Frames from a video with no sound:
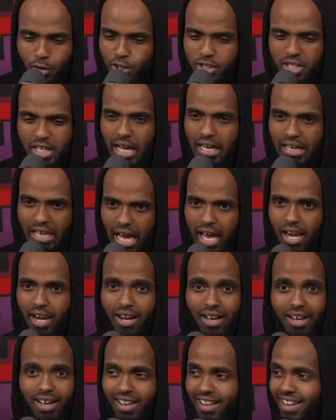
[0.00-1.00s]
never used here's, to get here's
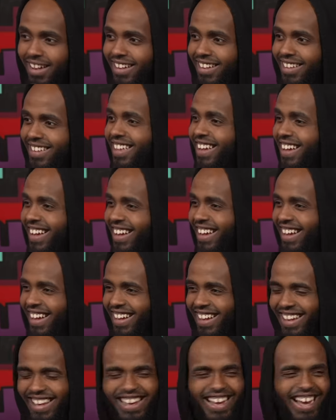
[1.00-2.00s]
gal. a question. Yeah, I used to,
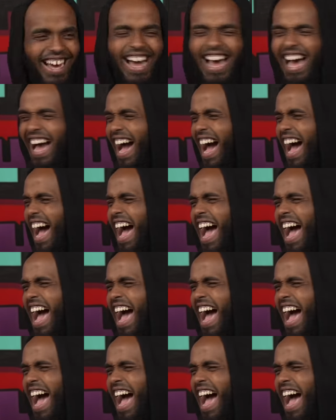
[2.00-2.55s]
help to go back to the